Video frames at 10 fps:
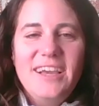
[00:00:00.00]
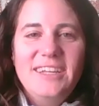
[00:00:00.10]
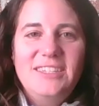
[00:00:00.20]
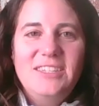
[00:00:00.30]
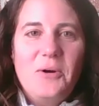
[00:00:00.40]

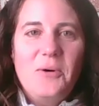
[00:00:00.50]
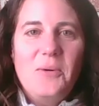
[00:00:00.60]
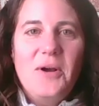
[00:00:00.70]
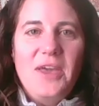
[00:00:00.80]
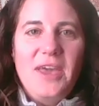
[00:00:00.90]

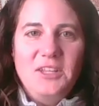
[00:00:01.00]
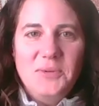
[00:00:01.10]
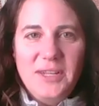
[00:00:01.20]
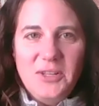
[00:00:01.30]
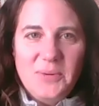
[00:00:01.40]
So in
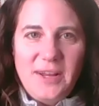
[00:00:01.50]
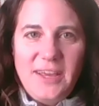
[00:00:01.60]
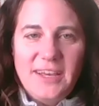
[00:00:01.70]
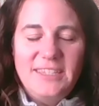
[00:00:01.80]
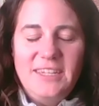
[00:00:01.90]

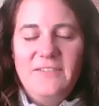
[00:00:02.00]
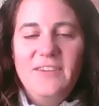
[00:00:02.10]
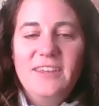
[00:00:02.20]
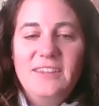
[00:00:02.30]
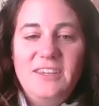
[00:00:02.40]
2020, a
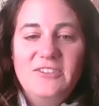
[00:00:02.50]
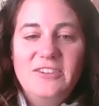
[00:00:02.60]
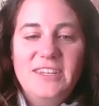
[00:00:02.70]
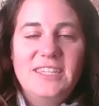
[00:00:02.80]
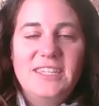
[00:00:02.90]
significant
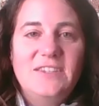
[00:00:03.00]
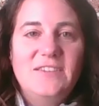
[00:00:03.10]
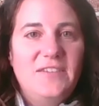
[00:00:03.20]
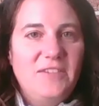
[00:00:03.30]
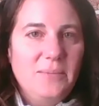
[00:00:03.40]
decrease
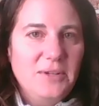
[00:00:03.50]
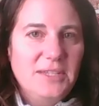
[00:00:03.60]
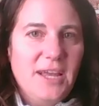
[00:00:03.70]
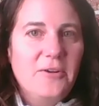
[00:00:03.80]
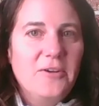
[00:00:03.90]
is
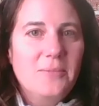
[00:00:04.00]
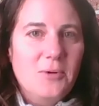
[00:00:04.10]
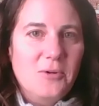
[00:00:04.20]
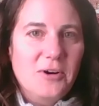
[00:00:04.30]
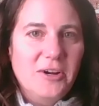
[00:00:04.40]
50% or
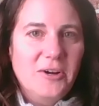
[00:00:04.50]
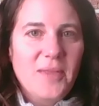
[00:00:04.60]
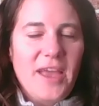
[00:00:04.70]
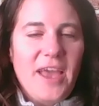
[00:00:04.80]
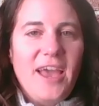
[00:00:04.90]
more,
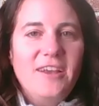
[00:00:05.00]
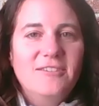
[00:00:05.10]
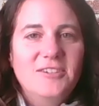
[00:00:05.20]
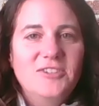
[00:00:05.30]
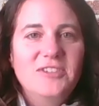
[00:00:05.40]
and
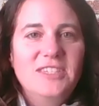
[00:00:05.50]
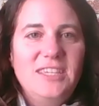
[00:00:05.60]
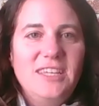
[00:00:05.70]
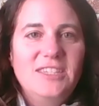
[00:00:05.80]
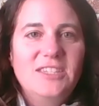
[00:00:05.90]
gross
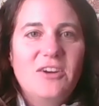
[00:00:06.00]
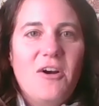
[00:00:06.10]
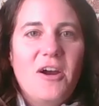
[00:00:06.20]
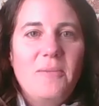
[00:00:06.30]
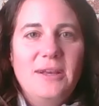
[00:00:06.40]
receipts
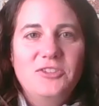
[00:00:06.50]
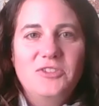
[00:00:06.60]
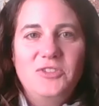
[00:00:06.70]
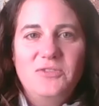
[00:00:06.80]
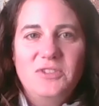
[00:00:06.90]
are
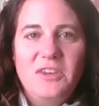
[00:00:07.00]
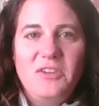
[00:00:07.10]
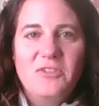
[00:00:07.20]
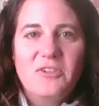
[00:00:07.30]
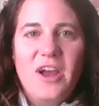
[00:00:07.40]
measured
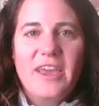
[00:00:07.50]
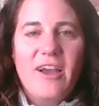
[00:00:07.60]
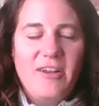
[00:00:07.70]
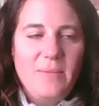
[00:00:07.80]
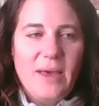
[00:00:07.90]
using your
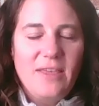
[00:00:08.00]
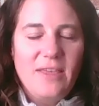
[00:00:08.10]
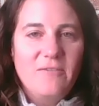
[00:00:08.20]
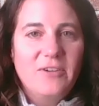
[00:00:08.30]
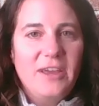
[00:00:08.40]
accounting
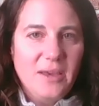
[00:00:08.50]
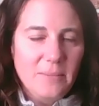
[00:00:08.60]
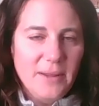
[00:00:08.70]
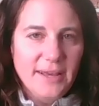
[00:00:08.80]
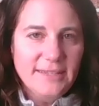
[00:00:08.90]
method for
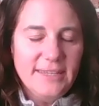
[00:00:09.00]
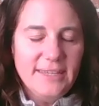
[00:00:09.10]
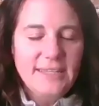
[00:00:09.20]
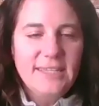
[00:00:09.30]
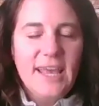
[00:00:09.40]
income
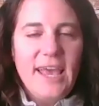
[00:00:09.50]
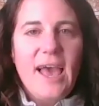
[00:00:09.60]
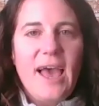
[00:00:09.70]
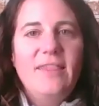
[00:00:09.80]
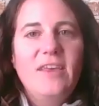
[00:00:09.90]
taxes.
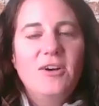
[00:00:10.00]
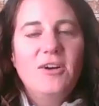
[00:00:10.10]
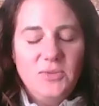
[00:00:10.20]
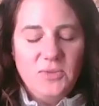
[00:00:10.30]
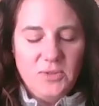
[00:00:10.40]
And they
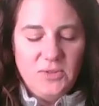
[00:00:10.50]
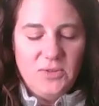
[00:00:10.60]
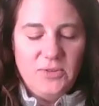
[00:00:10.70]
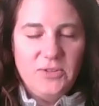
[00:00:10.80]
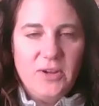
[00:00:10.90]
also
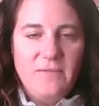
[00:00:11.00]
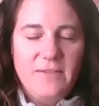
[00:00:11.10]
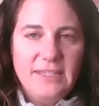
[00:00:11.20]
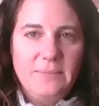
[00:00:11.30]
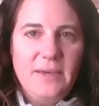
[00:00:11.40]
include your
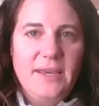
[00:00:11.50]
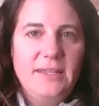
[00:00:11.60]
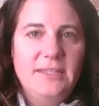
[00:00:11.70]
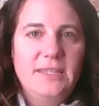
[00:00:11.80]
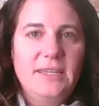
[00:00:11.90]

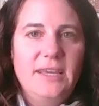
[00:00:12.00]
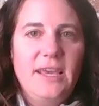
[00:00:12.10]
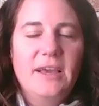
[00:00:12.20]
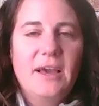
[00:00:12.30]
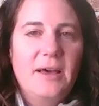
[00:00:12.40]
investment,
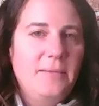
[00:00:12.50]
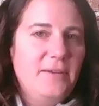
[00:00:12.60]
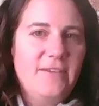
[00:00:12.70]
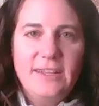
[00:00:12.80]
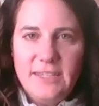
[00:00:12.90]
income,
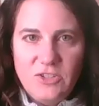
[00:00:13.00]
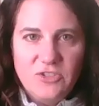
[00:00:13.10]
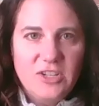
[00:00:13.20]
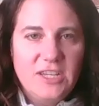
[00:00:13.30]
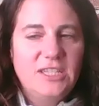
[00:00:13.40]
dividends,
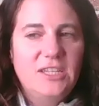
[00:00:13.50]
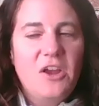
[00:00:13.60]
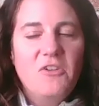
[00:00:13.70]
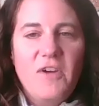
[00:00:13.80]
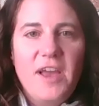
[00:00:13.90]
interest,
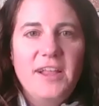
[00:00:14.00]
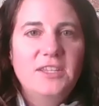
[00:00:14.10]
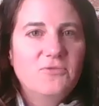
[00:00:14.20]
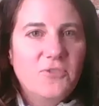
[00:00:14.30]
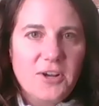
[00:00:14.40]

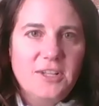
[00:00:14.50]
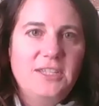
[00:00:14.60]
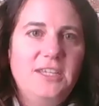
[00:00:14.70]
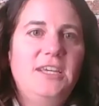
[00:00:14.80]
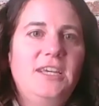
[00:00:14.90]
rents,
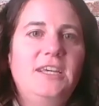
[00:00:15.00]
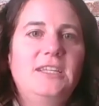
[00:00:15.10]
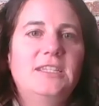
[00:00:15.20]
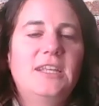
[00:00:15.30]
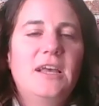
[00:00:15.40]

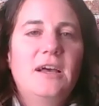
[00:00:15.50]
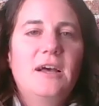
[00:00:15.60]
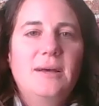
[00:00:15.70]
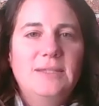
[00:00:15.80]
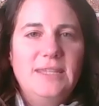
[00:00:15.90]
royalties,
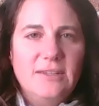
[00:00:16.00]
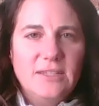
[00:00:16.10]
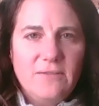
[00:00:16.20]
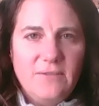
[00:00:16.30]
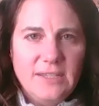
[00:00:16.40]

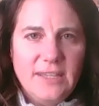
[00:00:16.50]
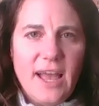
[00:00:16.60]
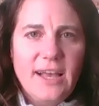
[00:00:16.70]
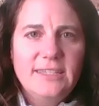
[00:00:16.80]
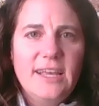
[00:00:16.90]
sales of fixed
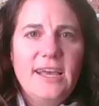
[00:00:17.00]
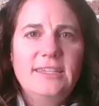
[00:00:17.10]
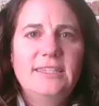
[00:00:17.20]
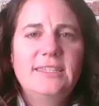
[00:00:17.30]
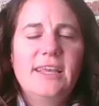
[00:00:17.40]

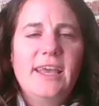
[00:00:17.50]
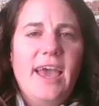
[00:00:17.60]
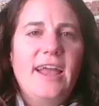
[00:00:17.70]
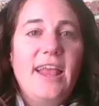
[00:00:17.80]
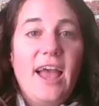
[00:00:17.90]
assets,
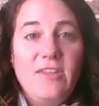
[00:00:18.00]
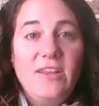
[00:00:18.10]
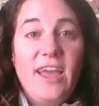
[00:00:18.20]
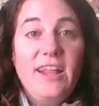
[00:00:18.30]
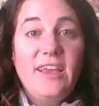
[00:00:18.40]
and
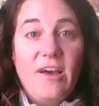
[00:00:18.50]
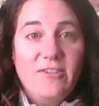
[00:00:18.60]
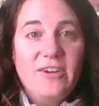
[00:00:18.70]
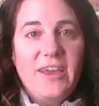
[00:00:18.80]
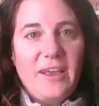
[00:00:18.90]
any
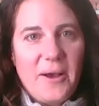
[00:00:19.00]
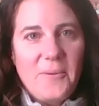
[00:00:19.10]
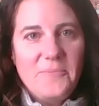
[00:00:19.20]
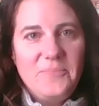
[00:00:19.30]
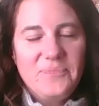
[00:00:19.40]
other
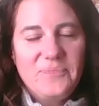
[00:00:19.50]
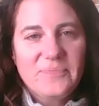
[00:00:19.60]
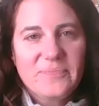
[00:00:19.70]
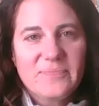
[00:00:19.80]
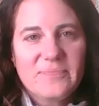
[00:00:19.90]
income.
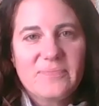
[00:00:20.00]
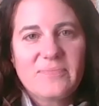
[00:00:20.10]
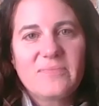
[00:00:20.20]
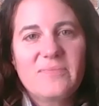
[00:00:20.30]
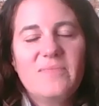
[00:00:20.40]

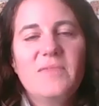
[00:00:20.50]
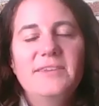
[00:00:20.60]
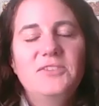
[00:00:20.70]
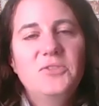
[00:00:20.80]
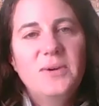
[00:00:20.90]

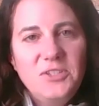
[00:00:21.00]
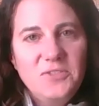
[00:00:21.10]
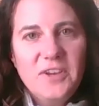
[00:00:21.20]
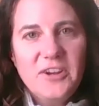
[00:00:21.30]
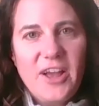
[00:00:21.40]
So once
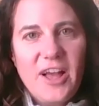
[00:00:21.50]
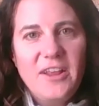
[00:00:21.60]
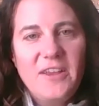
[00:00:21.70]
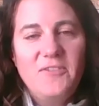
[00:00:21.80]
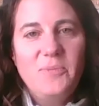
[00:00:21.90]
you figure
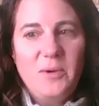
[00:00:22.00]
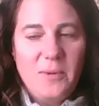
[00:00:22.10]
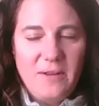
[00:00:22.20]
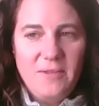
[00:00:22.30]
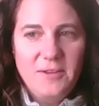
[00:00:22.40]
out if you meet
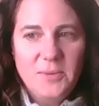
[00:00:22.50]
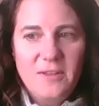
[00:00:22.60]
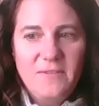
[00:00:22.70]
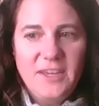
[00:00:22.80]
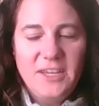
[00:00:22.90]
one of those
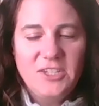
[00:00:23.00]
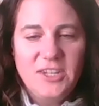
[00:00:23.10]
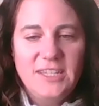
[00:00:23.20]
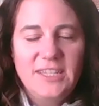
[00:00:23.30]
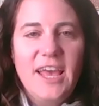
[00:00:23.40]

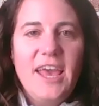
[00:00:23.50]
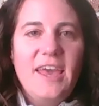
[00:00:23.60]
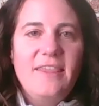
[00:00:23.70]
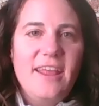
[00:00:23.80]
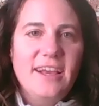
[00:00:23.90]
qualifications,
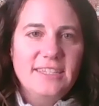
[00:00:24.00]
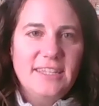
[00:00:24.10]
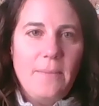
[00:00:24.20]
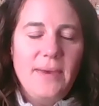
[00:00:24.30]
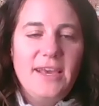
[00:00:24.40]
the next
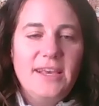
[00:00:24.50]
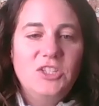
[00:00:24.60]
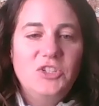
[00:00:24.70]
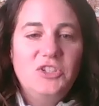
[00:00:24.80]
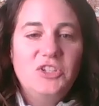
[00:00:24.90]
step
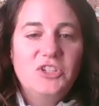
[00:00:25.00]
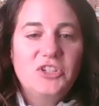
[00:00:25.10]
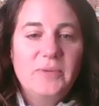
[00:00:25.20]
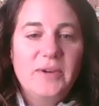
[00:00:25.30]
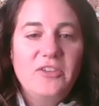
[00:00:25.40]
is to
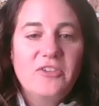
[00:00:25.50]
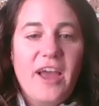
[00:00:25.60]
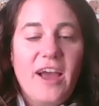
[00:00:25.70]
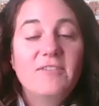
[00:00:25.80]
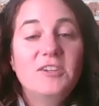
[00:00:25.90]
determine your
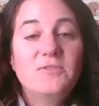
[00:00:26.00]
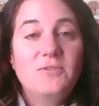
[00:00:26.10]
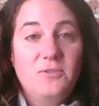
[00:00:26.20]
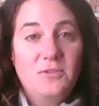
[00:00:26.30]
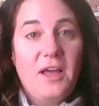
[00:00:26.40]
average
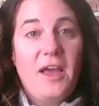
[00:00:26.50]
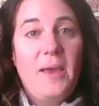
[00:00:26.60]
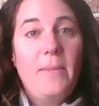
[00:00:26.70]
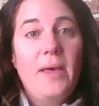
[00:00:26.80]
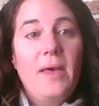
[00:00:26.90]

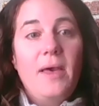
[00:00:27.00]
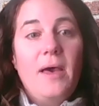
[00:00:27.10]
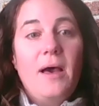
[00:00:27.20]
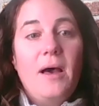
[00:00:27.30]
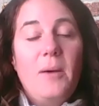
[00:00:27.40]
full-time
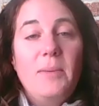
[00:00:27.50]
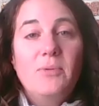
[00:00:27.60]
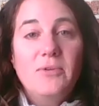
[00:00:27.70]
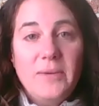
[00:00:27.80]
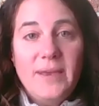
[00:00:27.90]

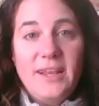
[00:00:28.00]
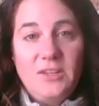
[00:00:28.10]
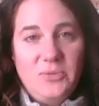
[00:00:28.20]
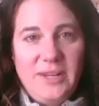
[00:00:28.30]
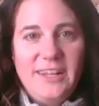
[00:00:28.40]
employment
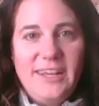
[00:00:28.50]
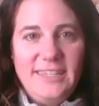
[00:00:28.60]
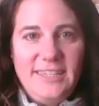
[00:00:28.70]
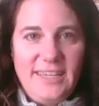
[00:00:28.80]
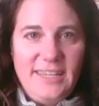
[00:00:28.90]
in
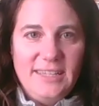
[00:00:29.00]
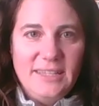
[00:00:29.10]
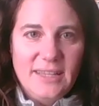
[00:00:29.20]
2019.